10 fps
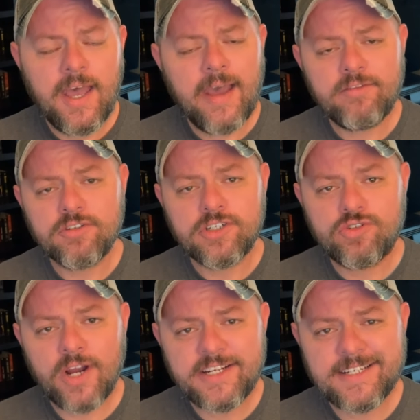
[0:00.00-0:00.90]
After a
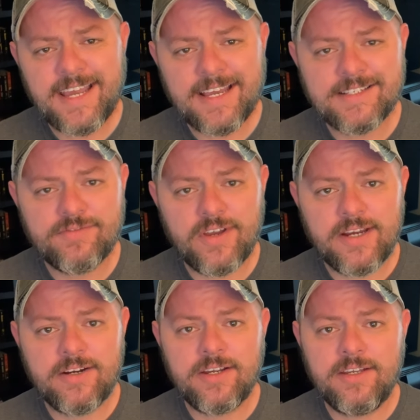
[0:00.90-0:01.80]
tragic house
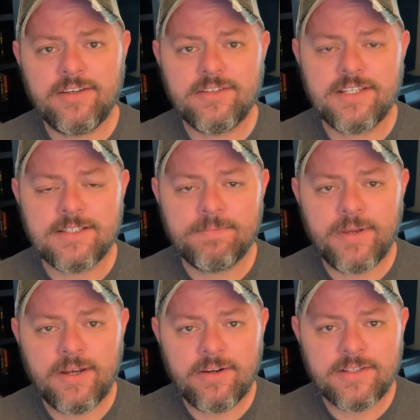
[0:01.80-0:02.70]
fire kills his
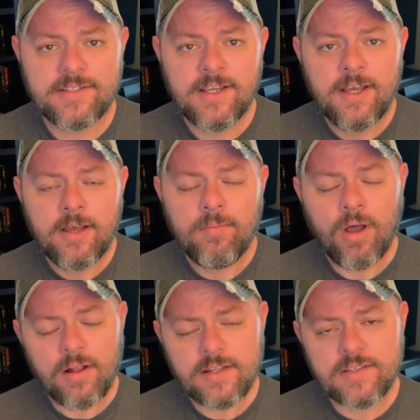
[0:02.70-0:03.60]
parents,
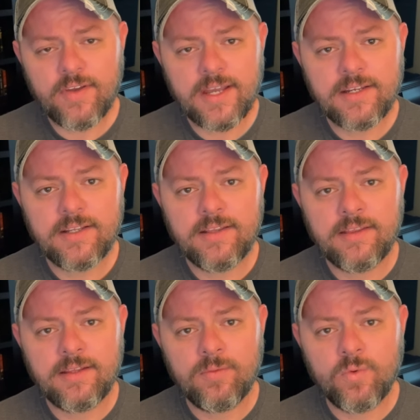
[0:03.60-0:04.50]
Paul is found in
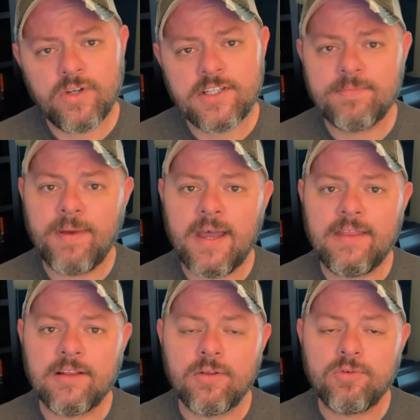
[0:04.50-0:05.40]
the woods by the
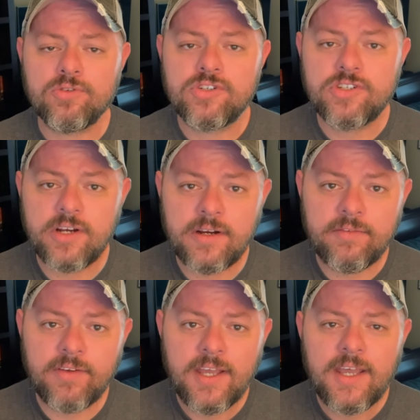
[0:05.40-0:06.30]
local sheriff
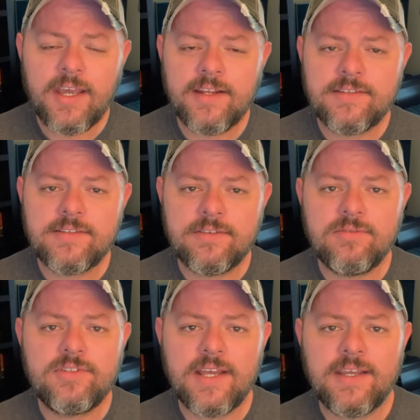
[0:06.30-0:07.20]
and is soon
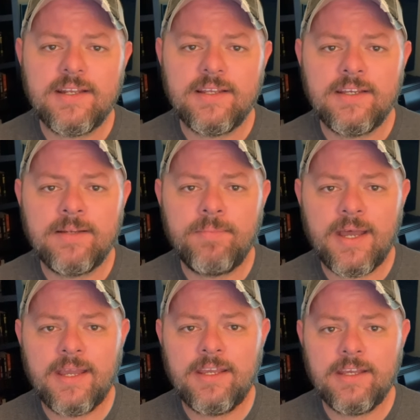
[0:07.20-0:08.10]
taken in
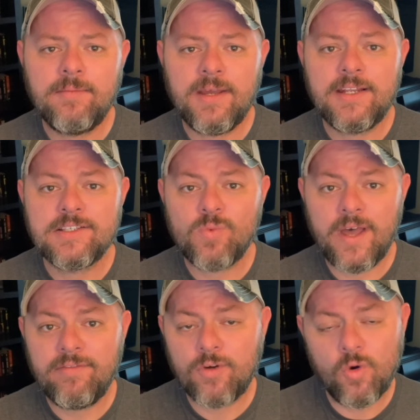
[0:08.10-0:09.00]
by him and his
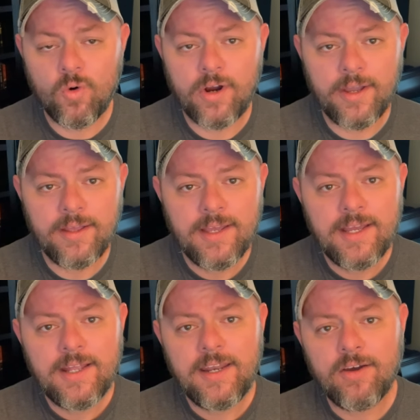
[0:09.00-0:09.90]
wife Cora.
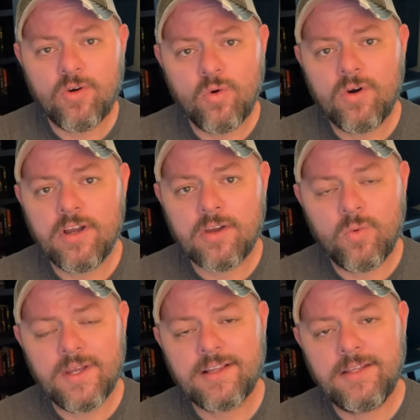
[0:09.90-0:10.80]
Now Cora
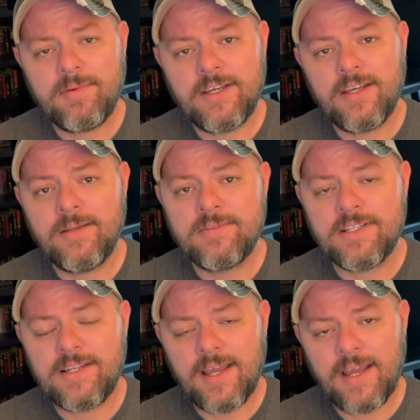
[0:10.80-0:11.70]
quickly becomes
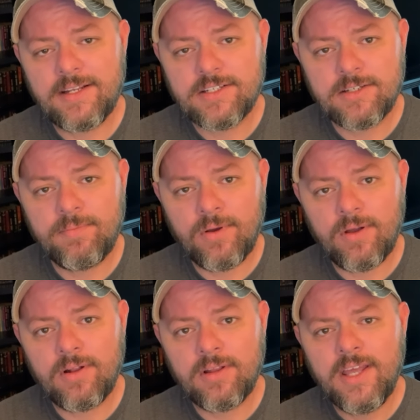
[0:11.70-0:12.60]
attached to
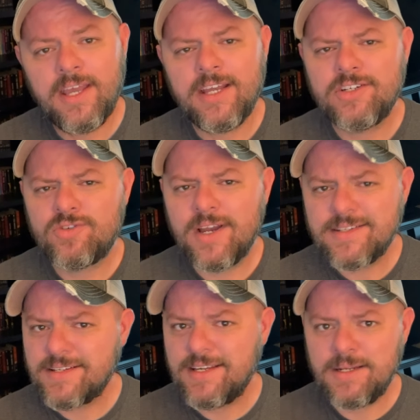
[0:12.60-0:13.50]
Paul and tries
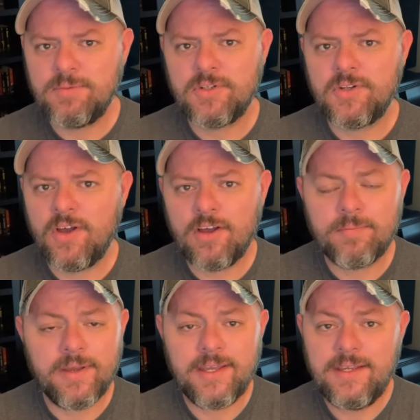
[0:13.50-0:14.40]
to get him to talk,
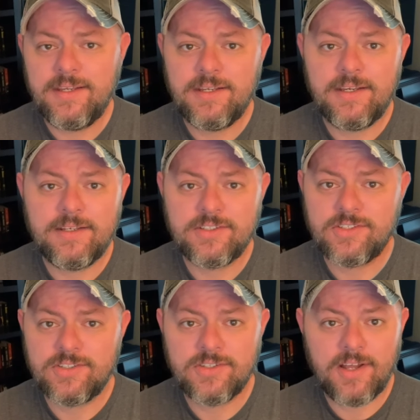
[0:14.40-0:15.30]
but he is
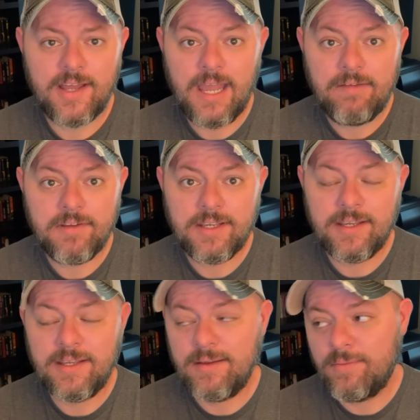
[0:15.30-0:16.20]
just not having
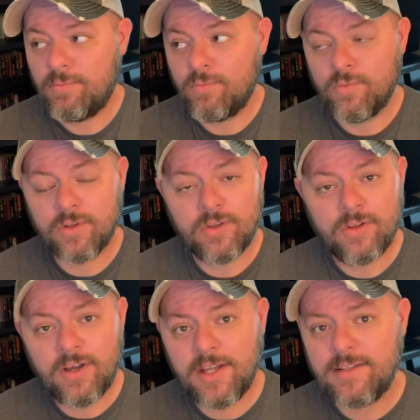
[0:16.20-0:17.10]
it. He will
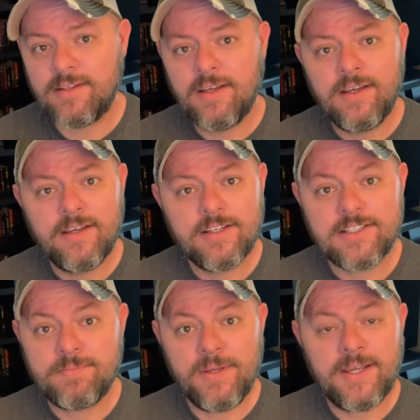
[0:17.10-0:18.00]
not
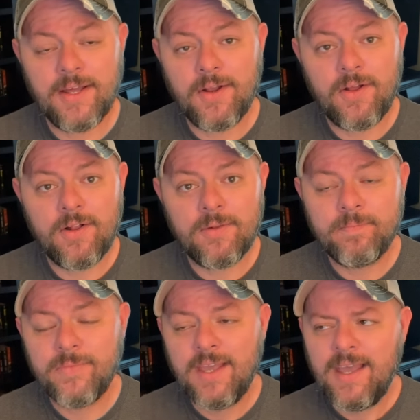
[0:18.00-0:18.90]
speak at all.
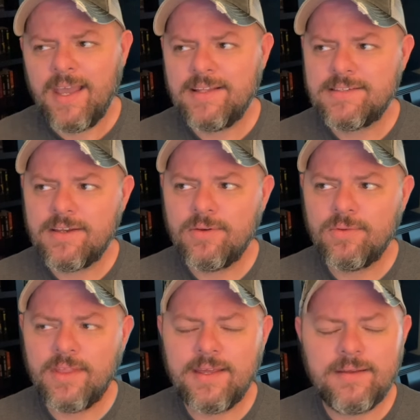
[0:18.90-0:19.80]
And so
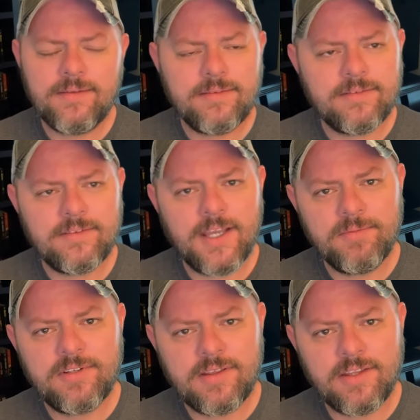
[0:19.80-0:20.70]
they come
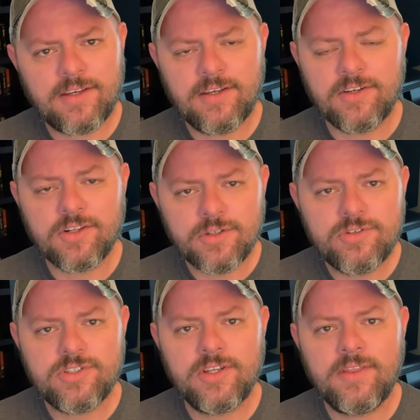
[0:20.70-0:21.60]
to the
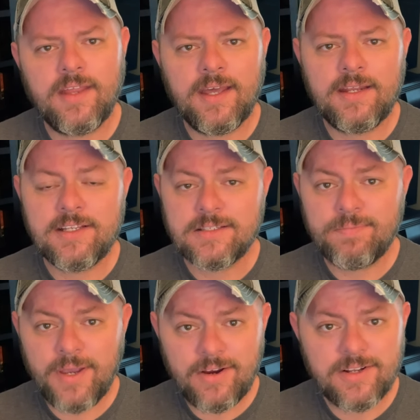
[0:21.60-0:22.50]
conclusion that his
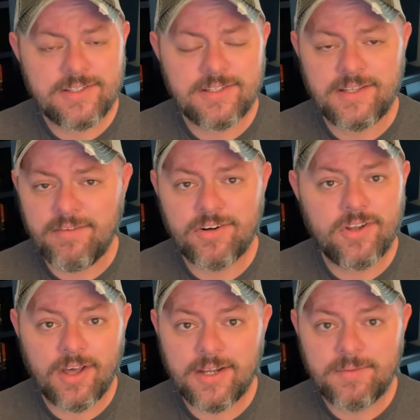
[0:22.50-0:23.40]
parents never
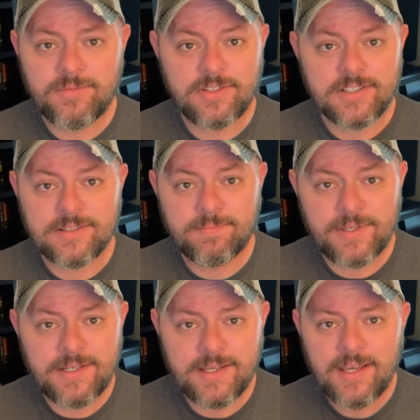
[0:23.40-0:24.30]
taught him to speak.